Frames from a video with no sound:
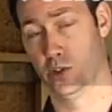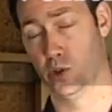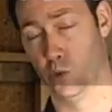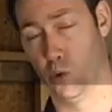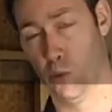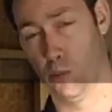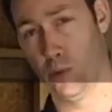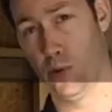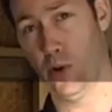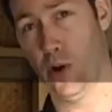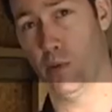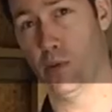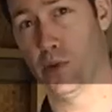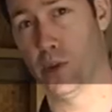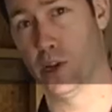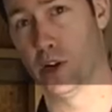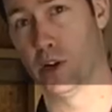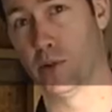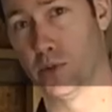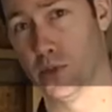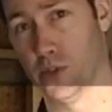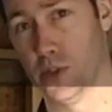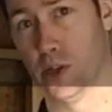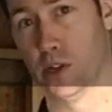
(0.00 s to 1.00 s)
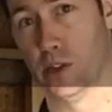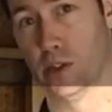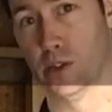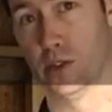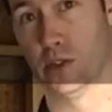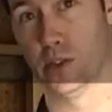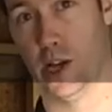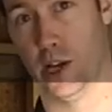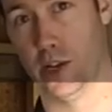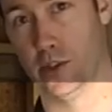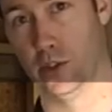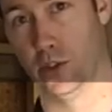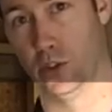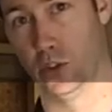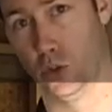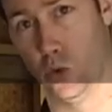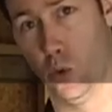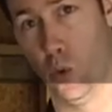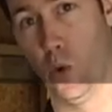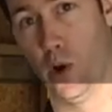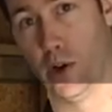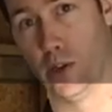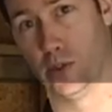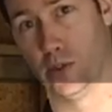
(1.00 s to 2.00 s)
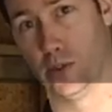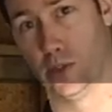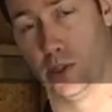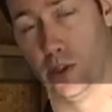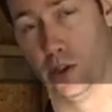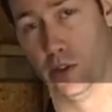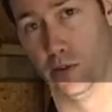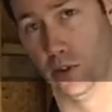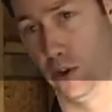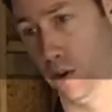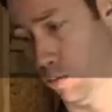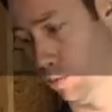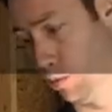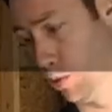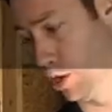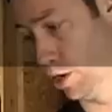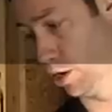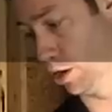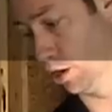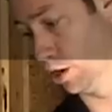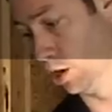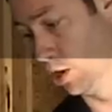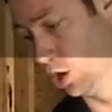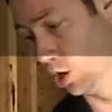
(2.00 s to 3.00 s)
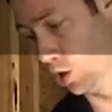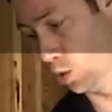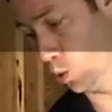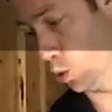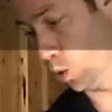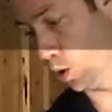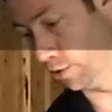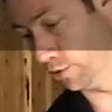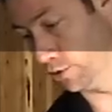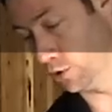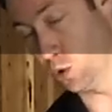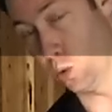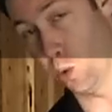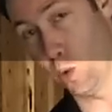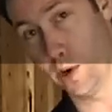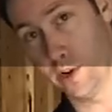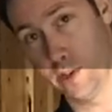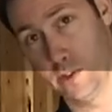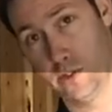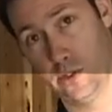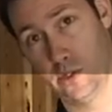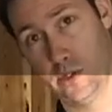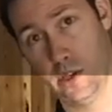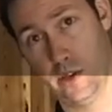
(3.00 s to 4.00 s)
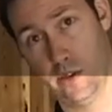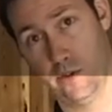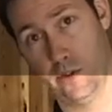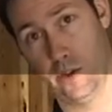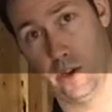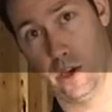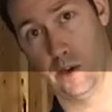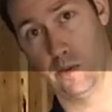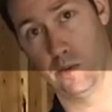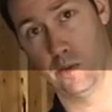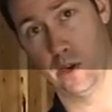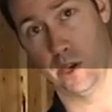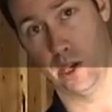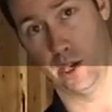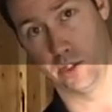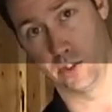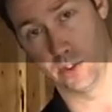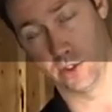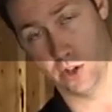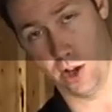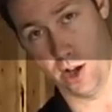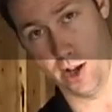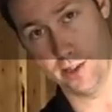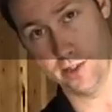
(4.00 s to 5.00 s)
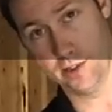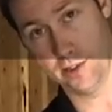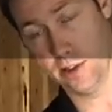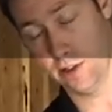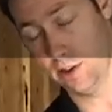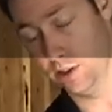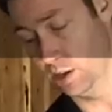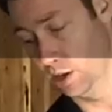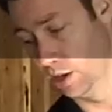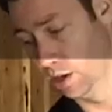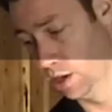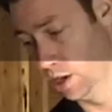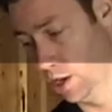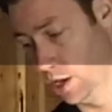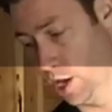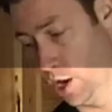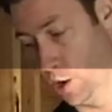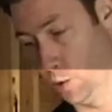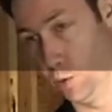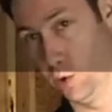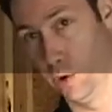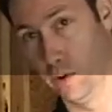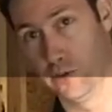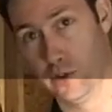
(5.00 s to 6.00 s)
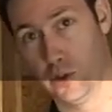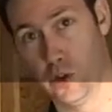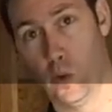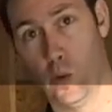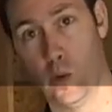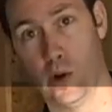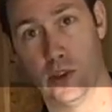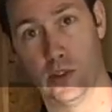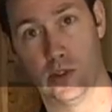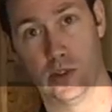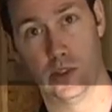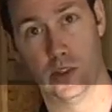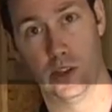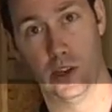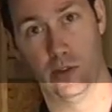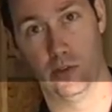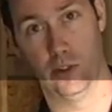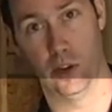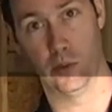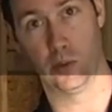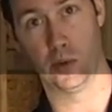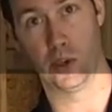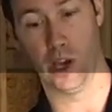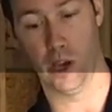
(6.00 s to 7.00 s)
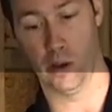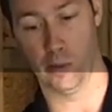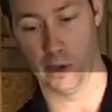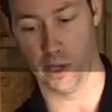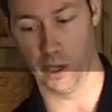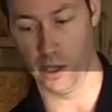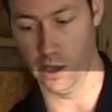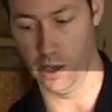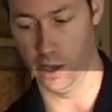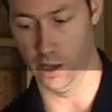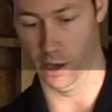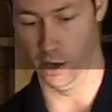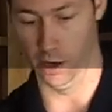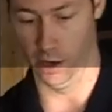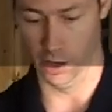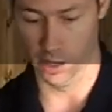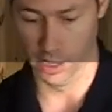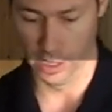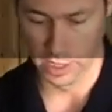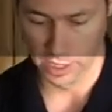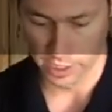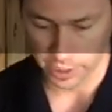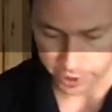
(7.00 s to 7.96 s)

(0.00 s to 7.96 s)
So we'll probably end up setting this house at 20 CFM, meaning we'll have 20 CFM exhausted and we'll have 20 CFM coming in.